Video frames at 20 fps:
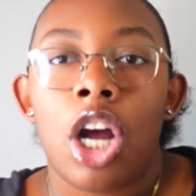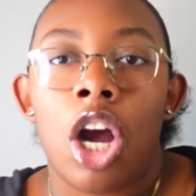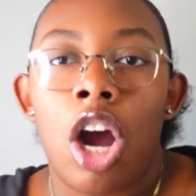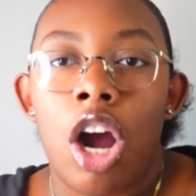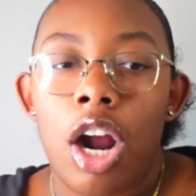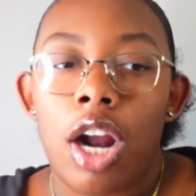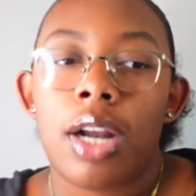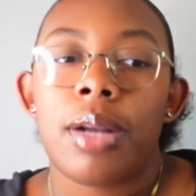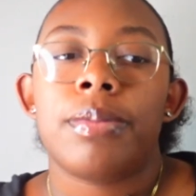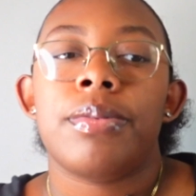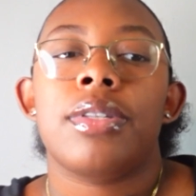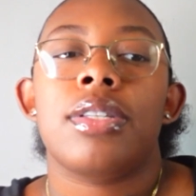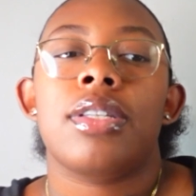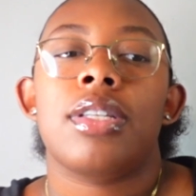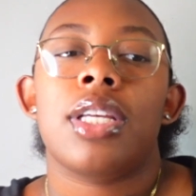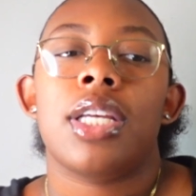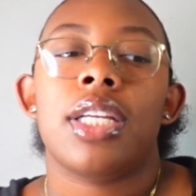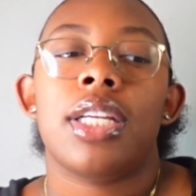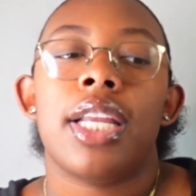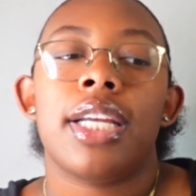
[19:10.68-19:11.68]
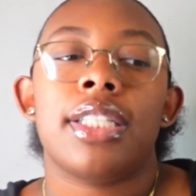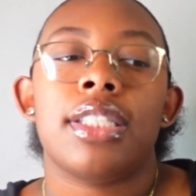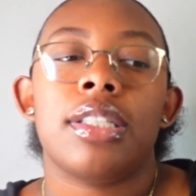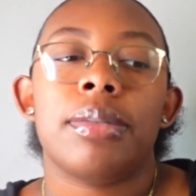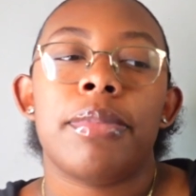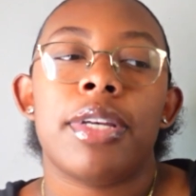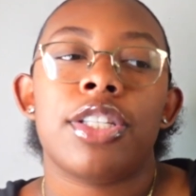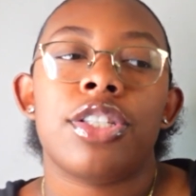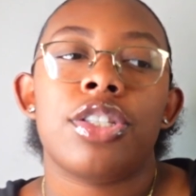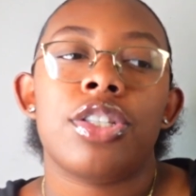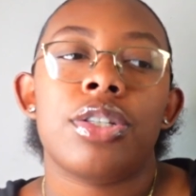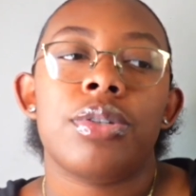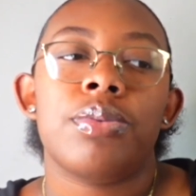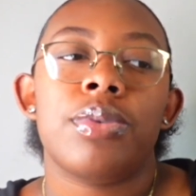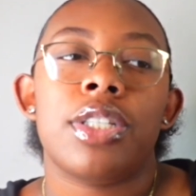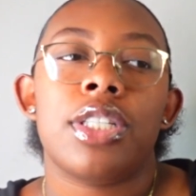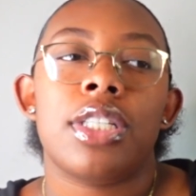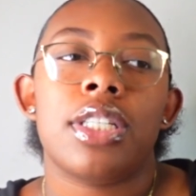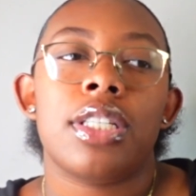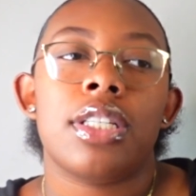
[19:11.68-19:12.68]
Harbs next semester,
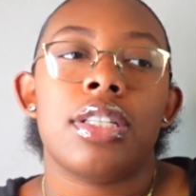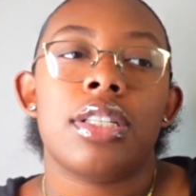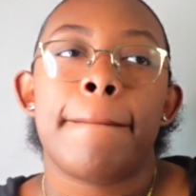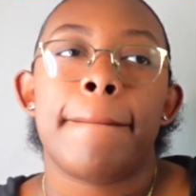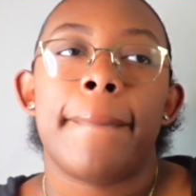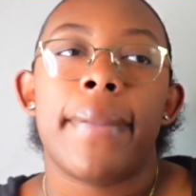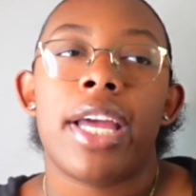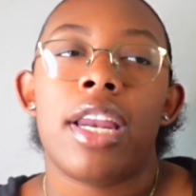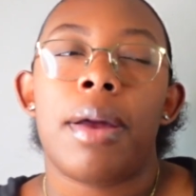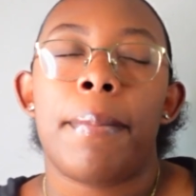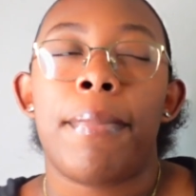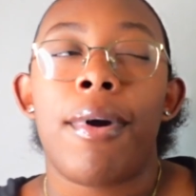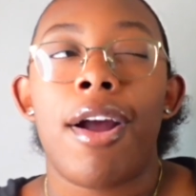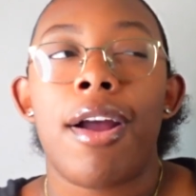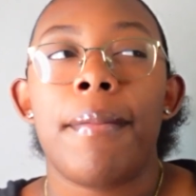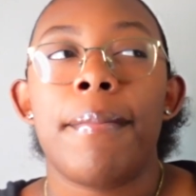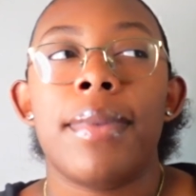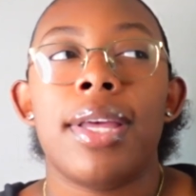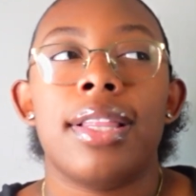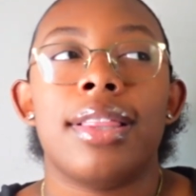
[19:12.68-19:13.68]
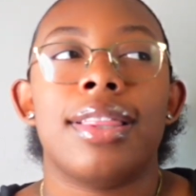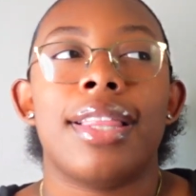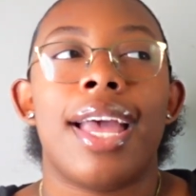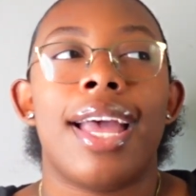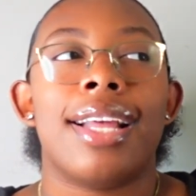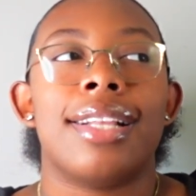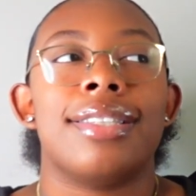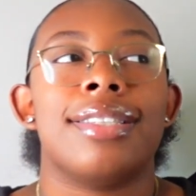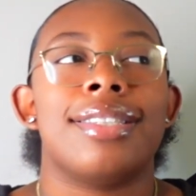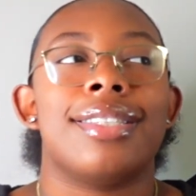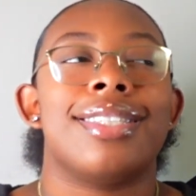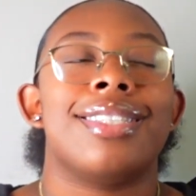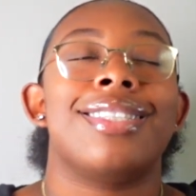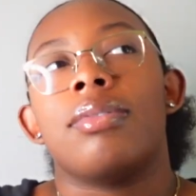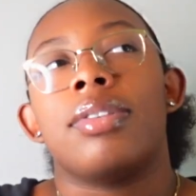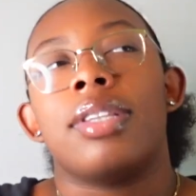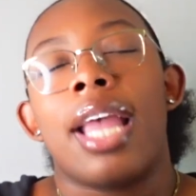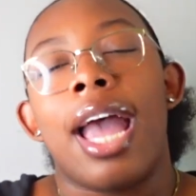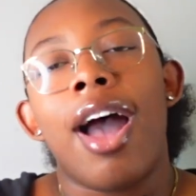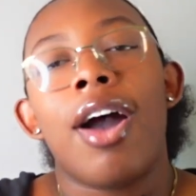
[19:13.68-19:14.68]
which is an apartment that's
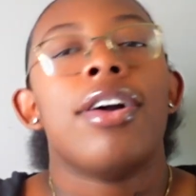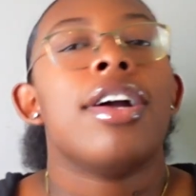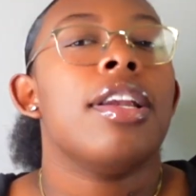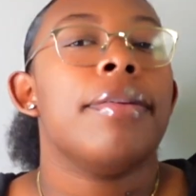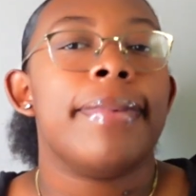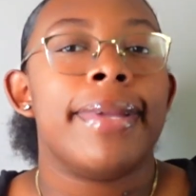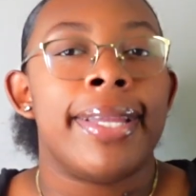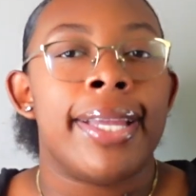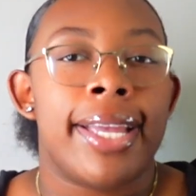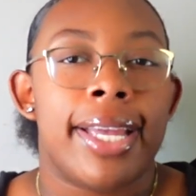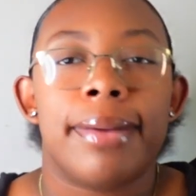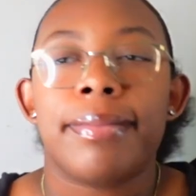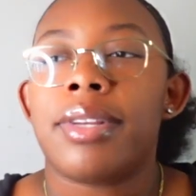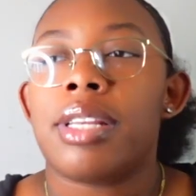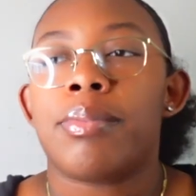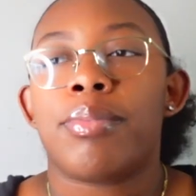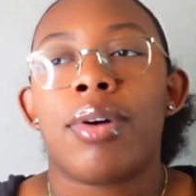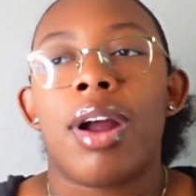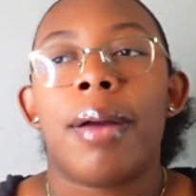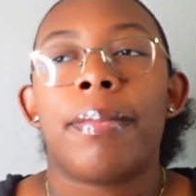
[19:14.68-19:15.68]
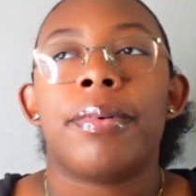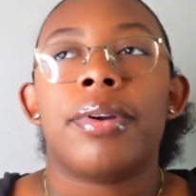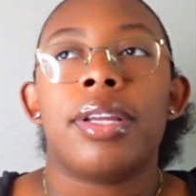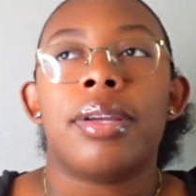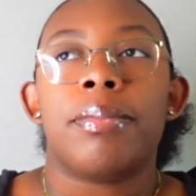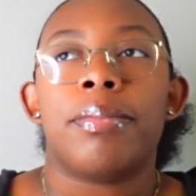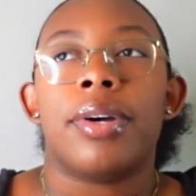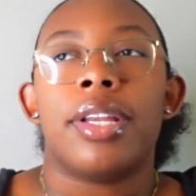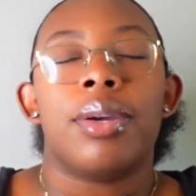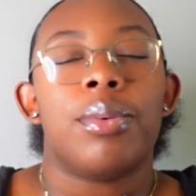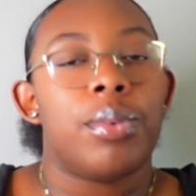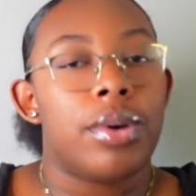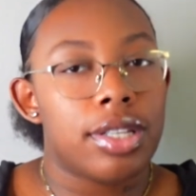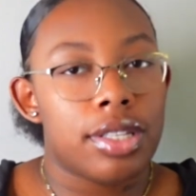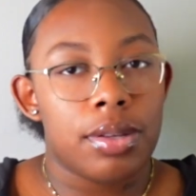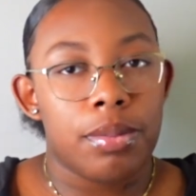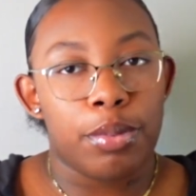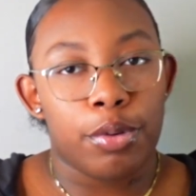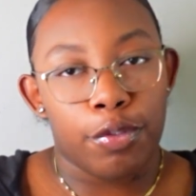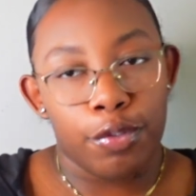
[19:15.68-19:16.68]
now going to be Hampton property, but it
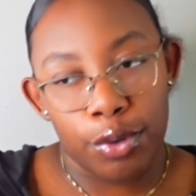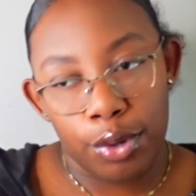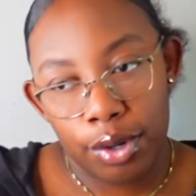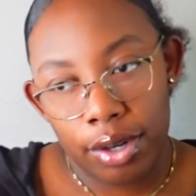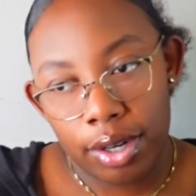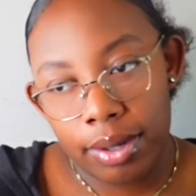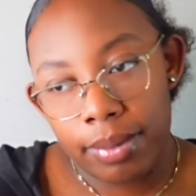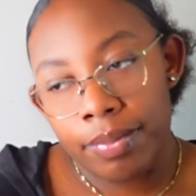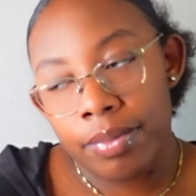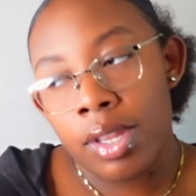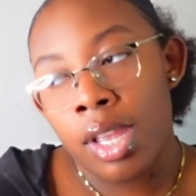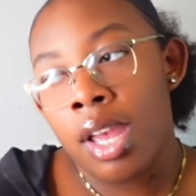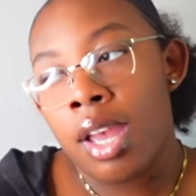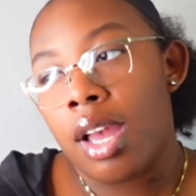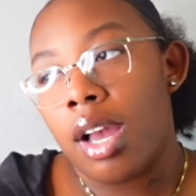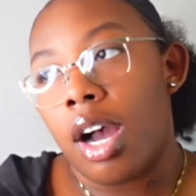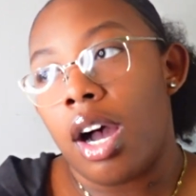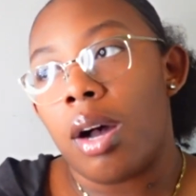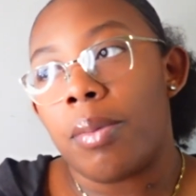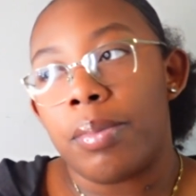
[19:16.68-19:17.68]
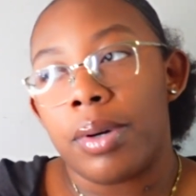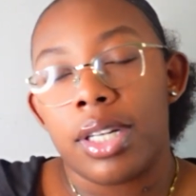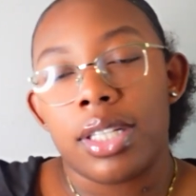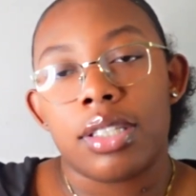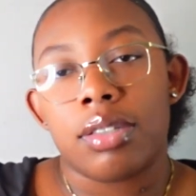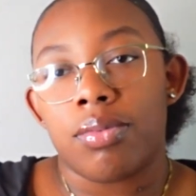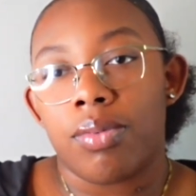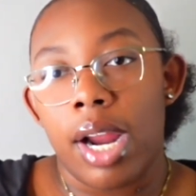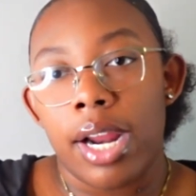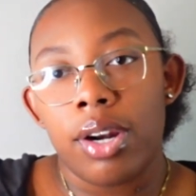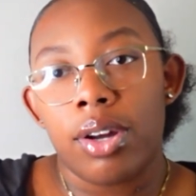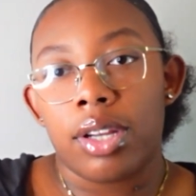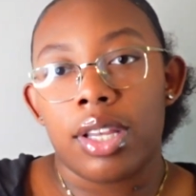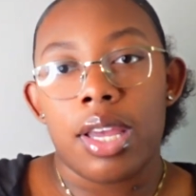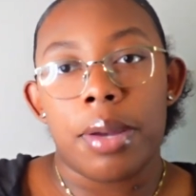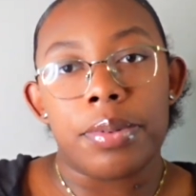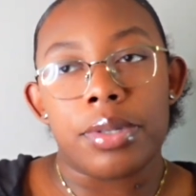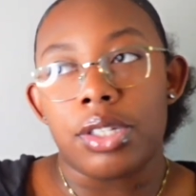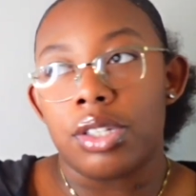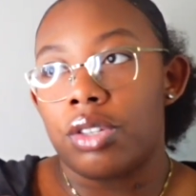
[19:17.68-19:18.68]
wasn't before. But it's right on
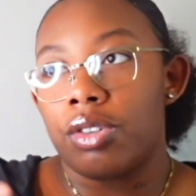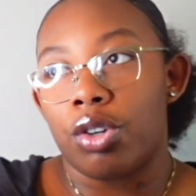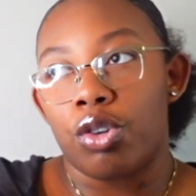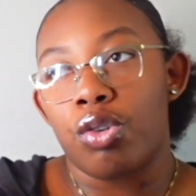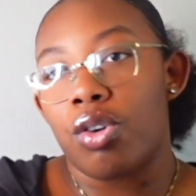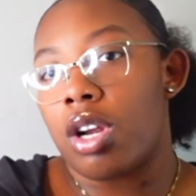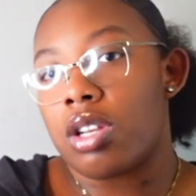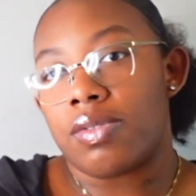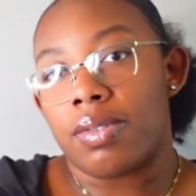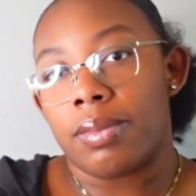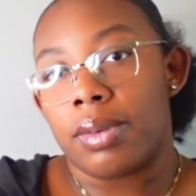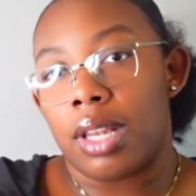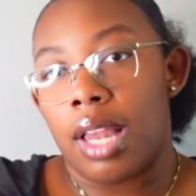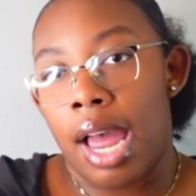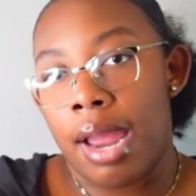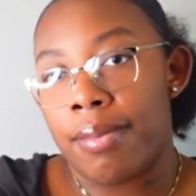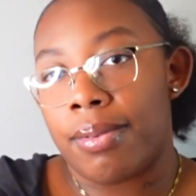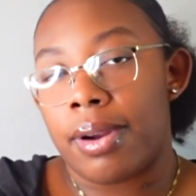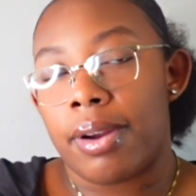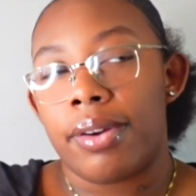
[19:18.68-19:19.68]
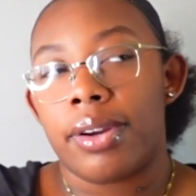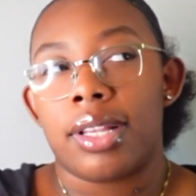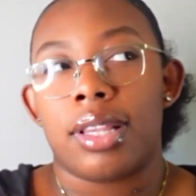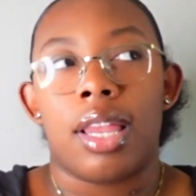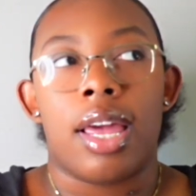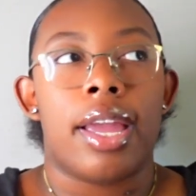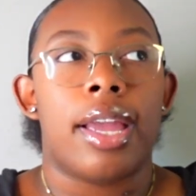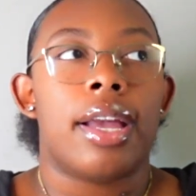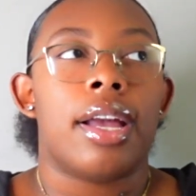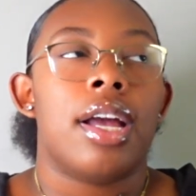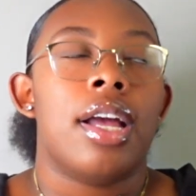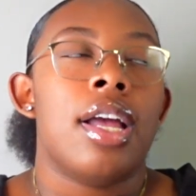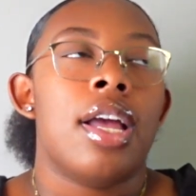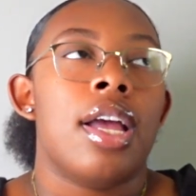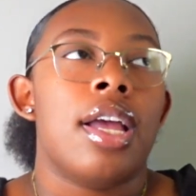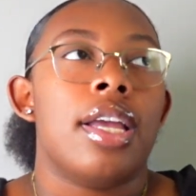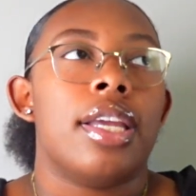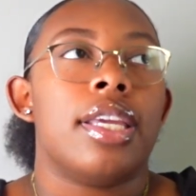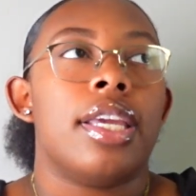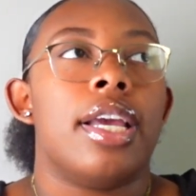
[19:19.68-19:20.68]
campus. It's across from the library. Like,
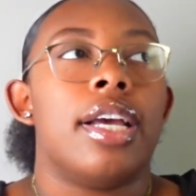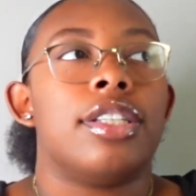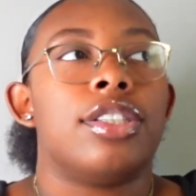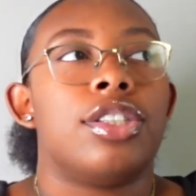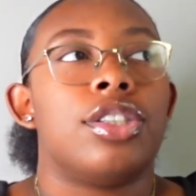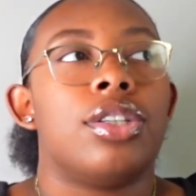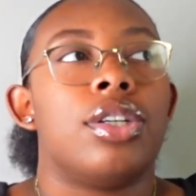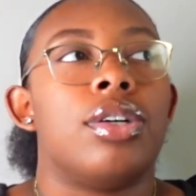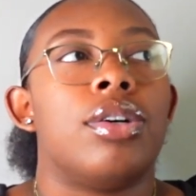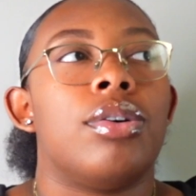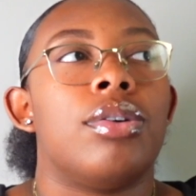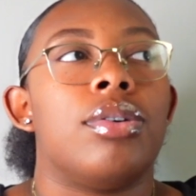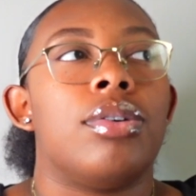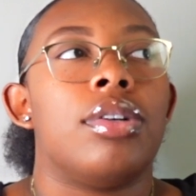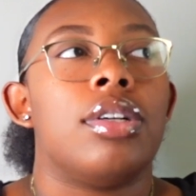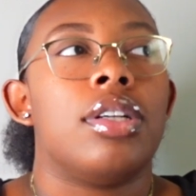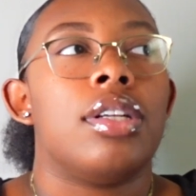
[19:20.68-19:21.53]
yeah, so